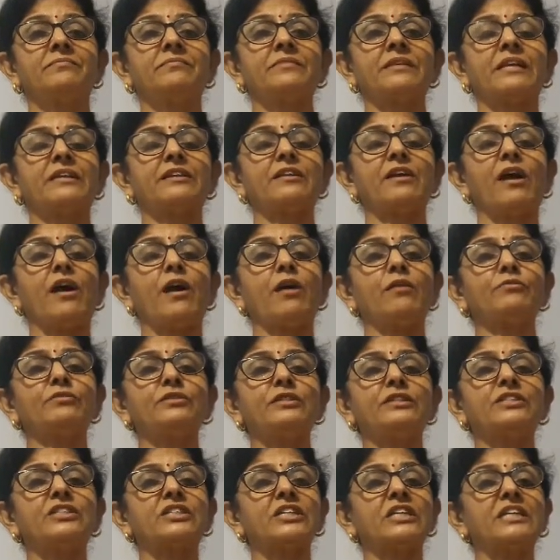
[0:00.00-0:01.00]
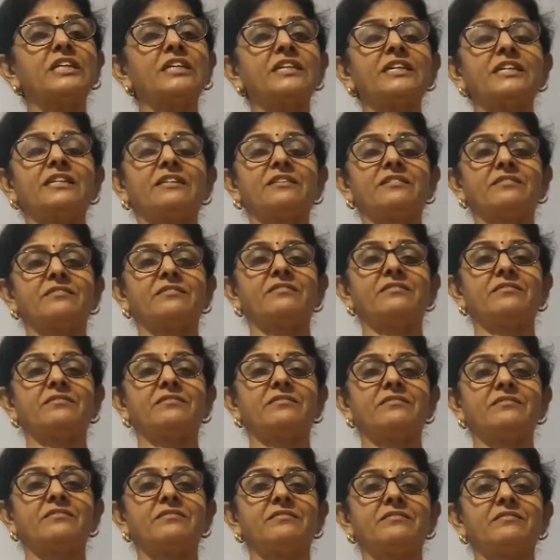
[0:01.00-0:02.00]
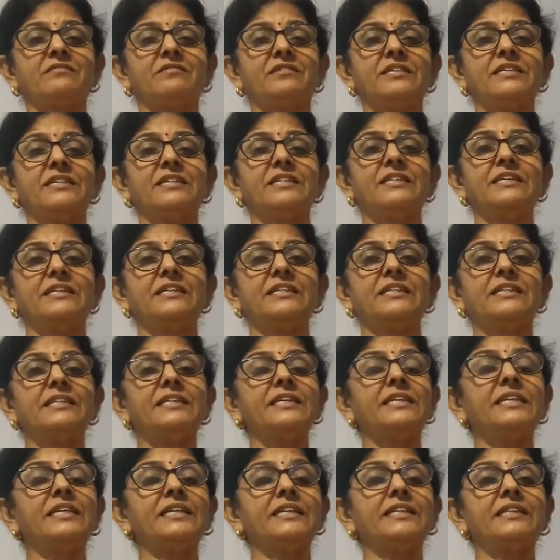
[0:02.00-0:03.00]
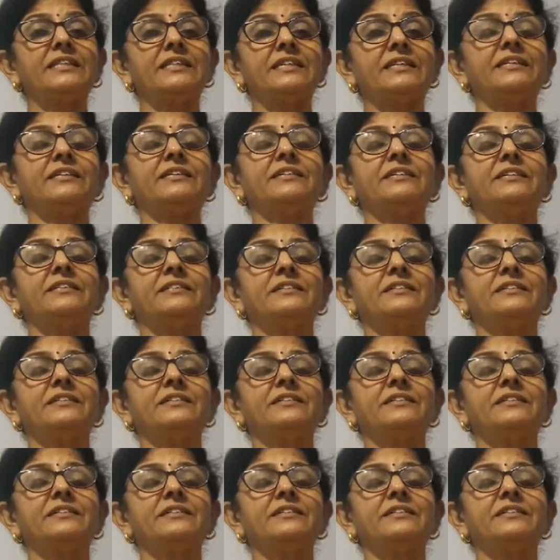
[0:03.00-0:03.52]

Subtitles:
that how the children reading in the